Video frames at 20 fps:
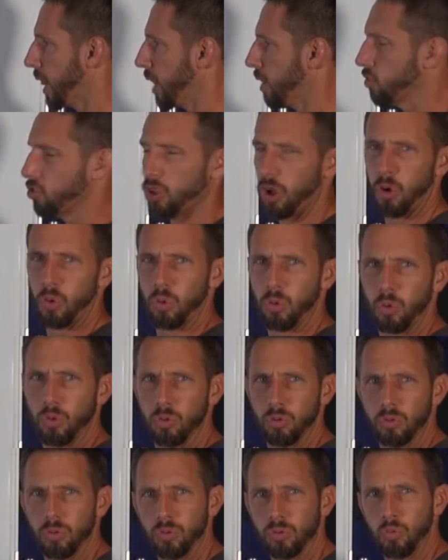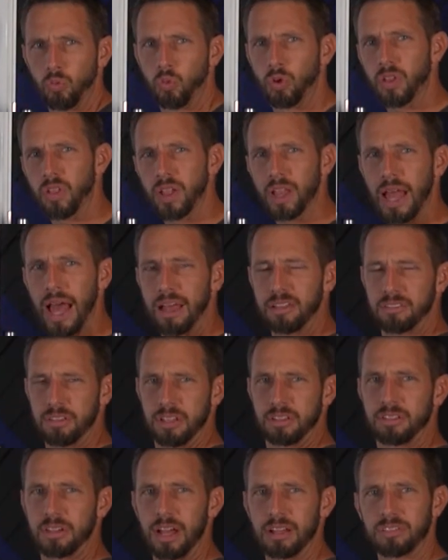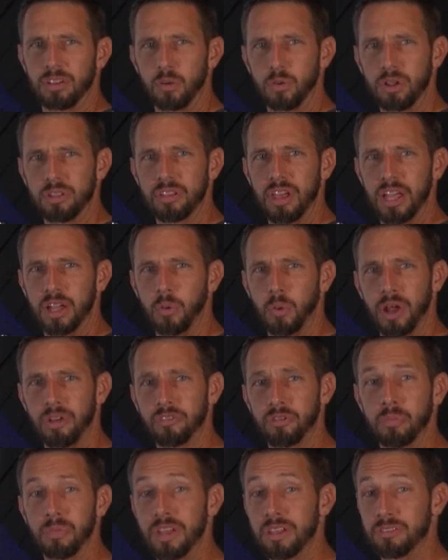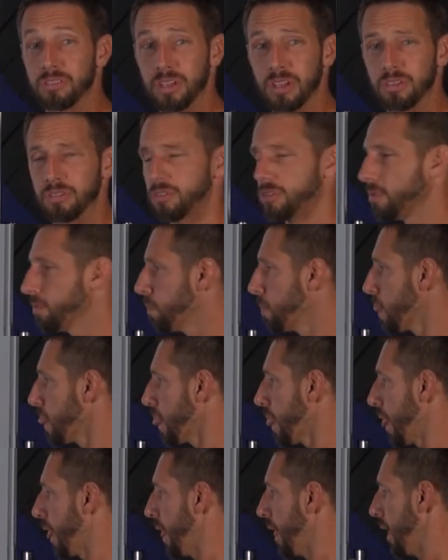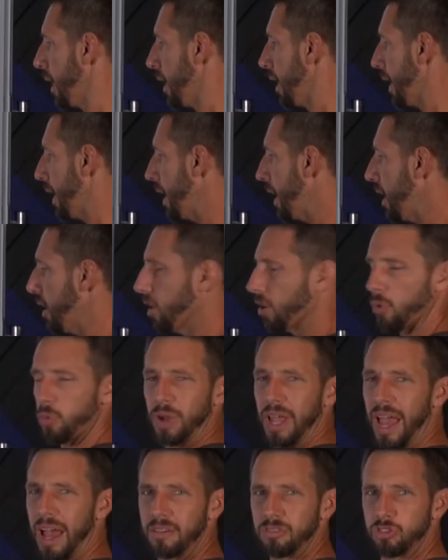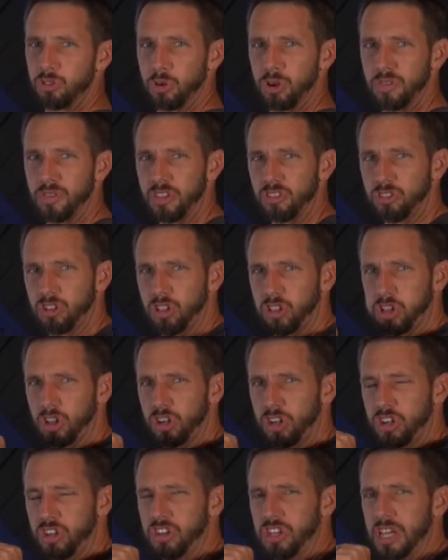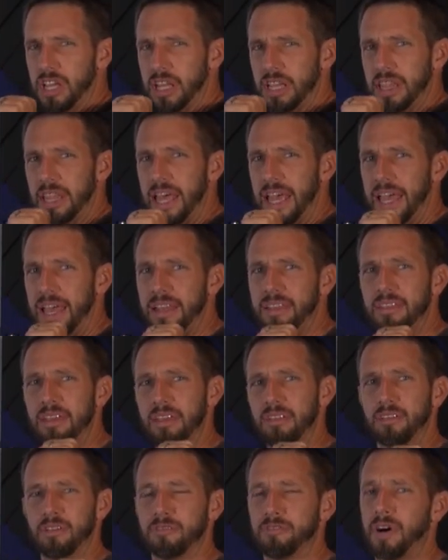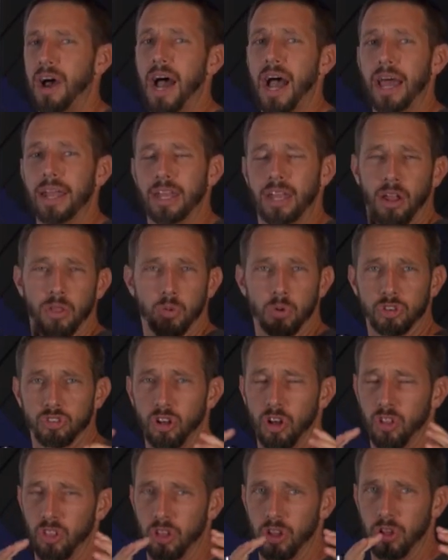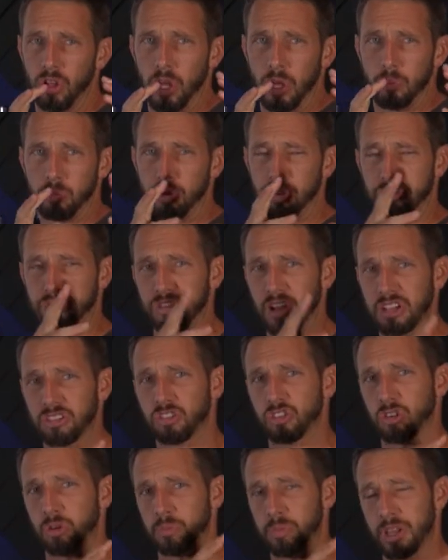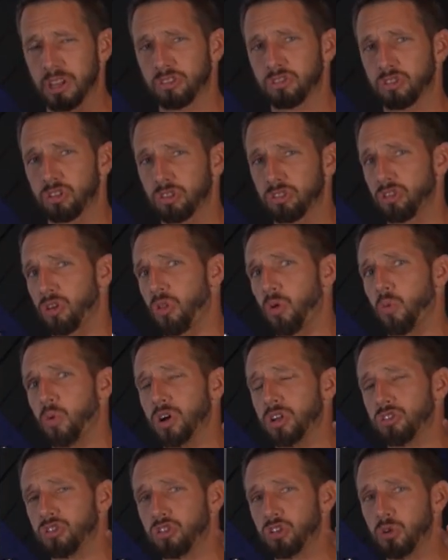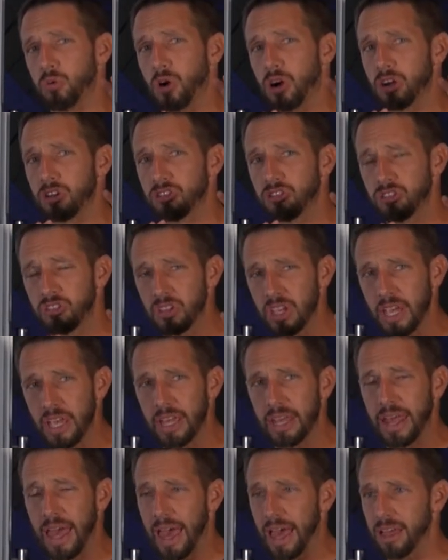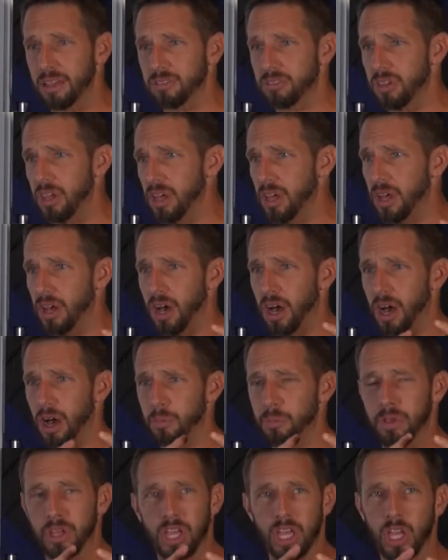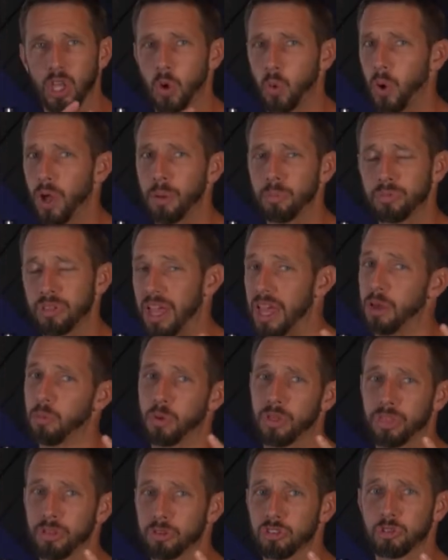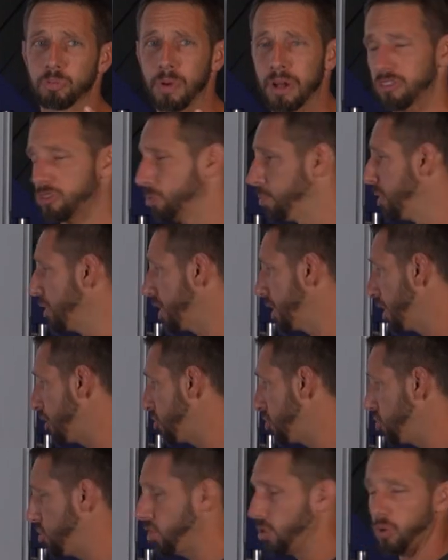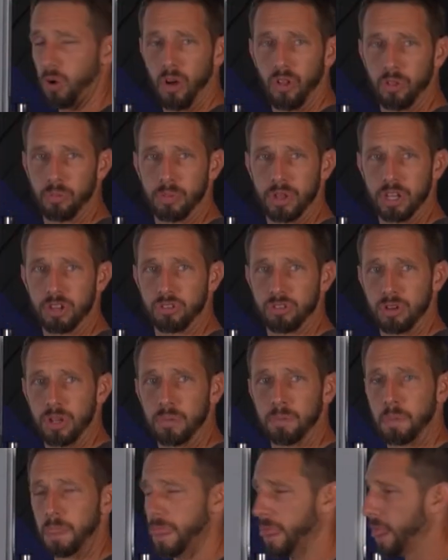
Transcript: So one of the last insights I want to take away from this is, here we have sort of this clergy and laity divide. In other words, all the professional ministers are the ones who are seen as equipped and with the responsibility to do all the ministry.